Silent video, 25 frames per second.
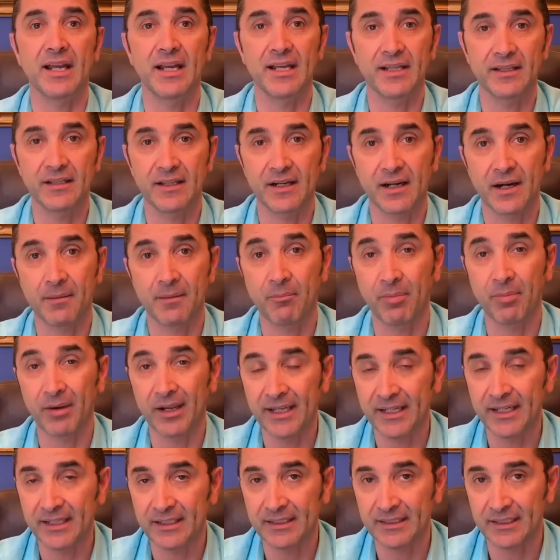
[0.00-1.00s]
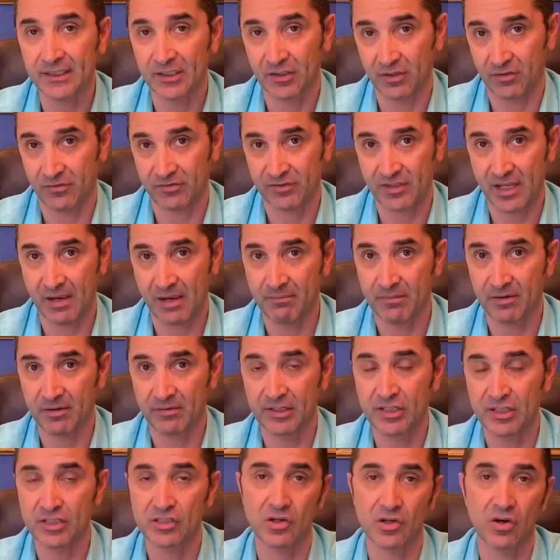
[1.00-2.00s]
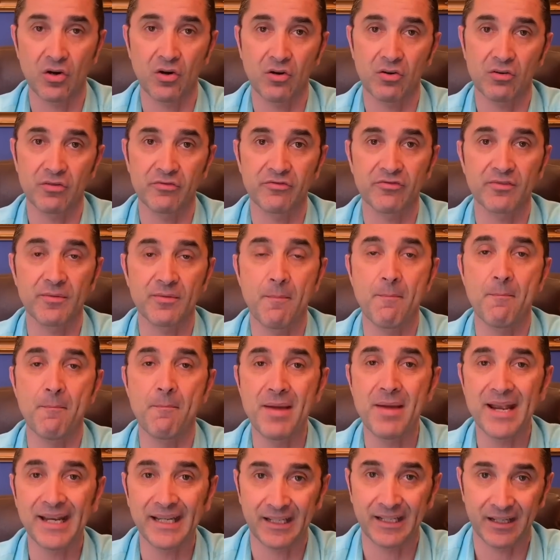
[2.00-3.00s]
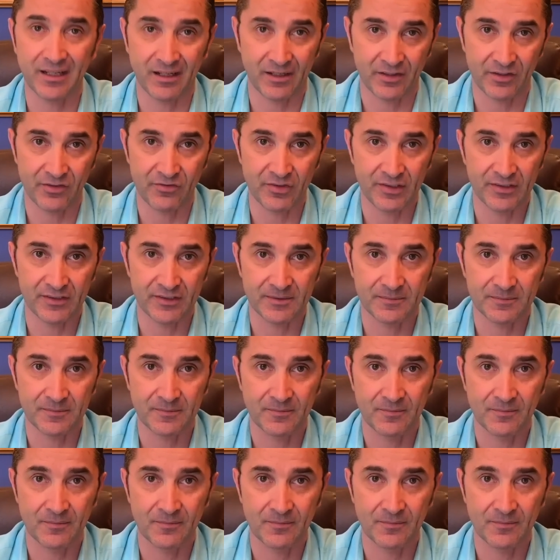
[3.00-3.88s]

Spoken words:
and there are plenty of submarines of many countries.